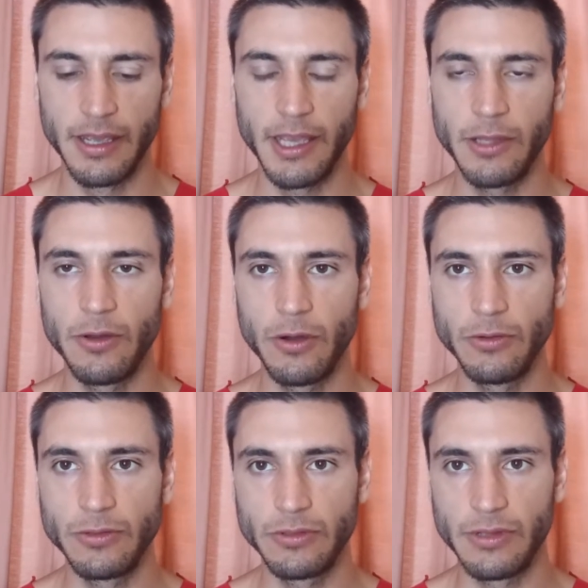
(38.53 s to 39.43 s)
It
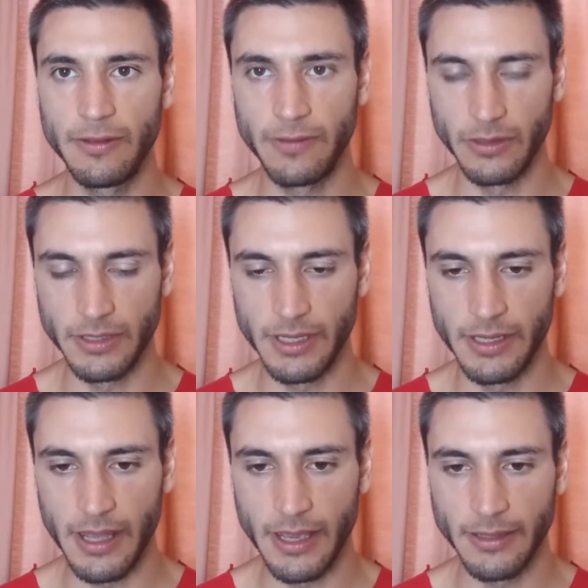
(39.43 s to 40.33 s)
goes to the
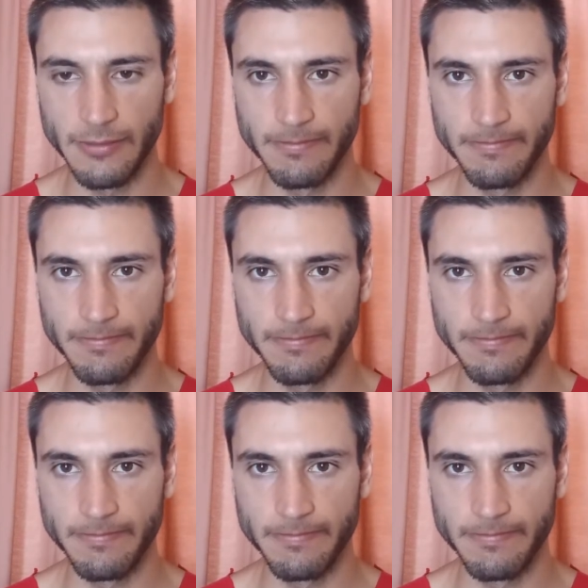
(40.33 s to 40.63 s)
49.